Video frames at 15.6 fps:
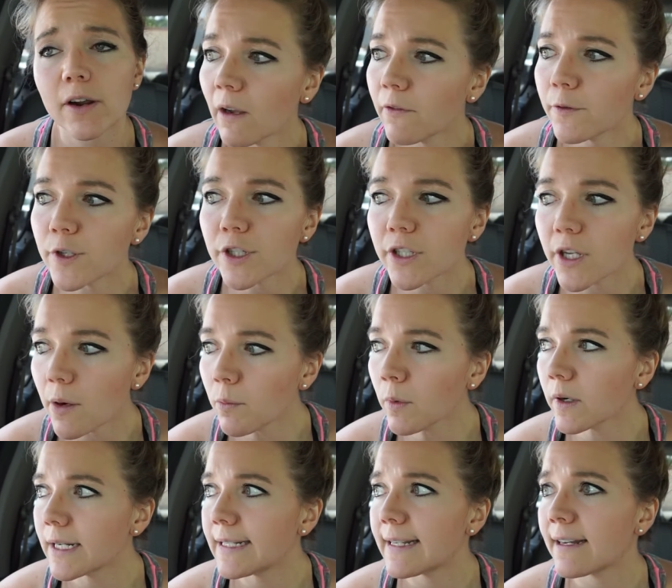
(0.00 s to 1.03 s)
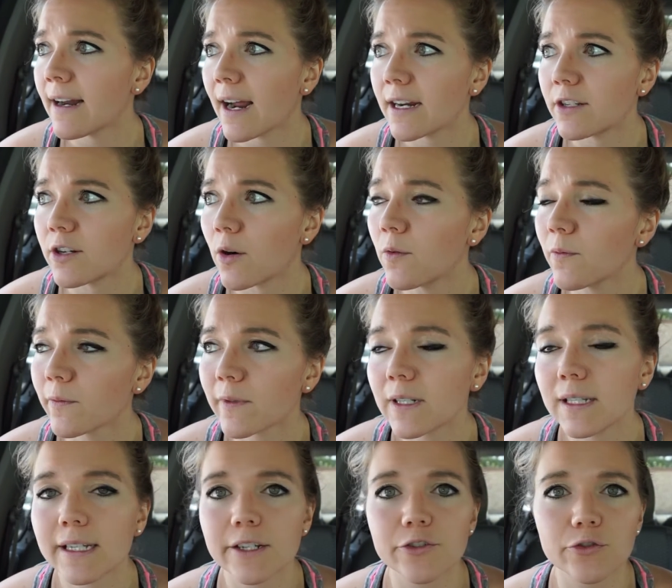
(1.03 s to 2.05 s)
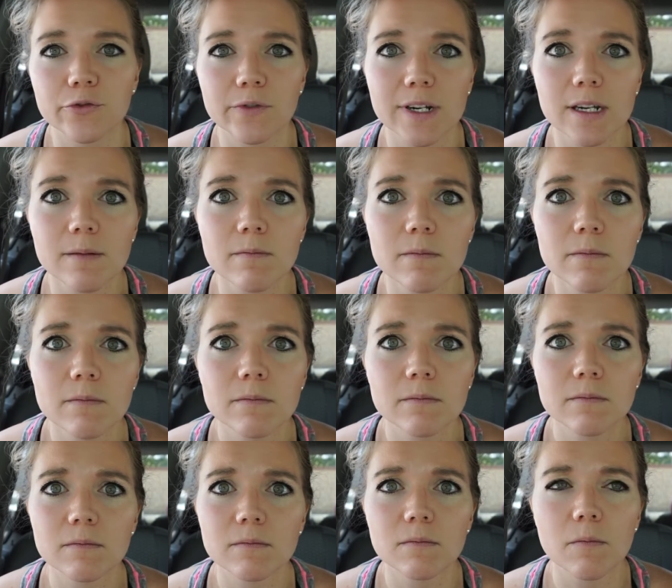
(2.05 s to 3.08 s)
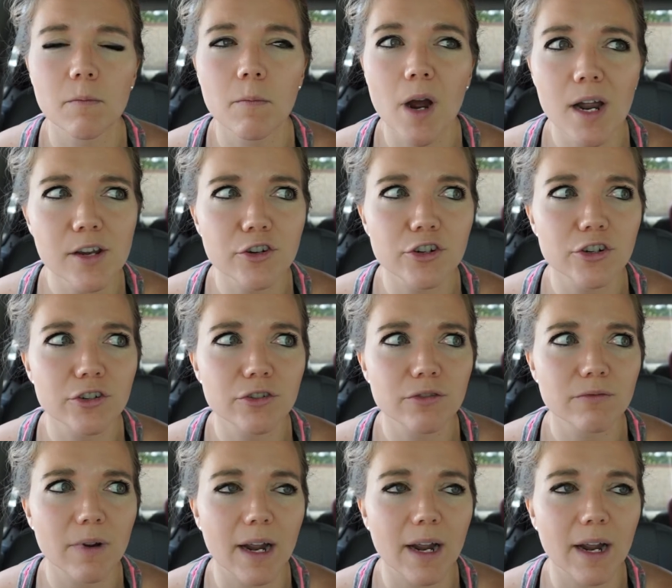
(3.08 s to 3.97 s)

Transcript: For some reason, I don't really dream much.